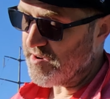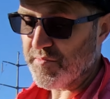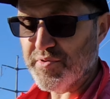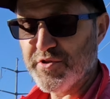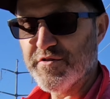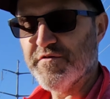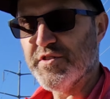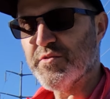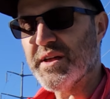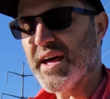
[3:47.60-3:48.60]
Improved
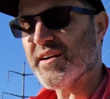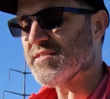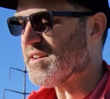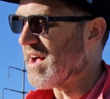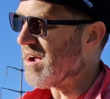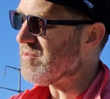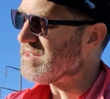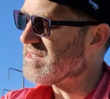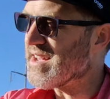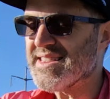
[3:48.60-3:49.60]
viewing angle, I
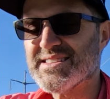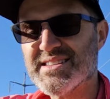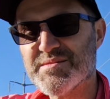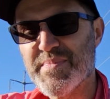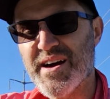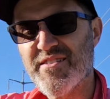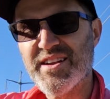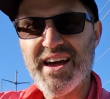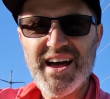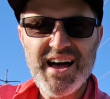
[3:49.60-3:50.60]
would say this is about
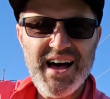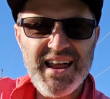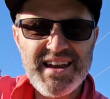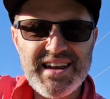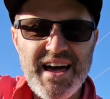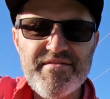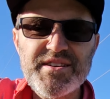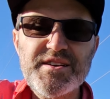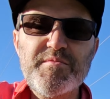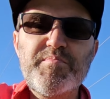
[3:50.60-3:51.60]

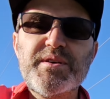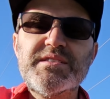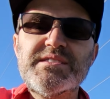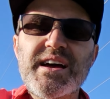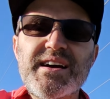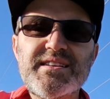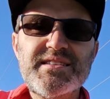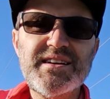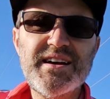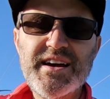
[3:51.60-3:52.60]
11%.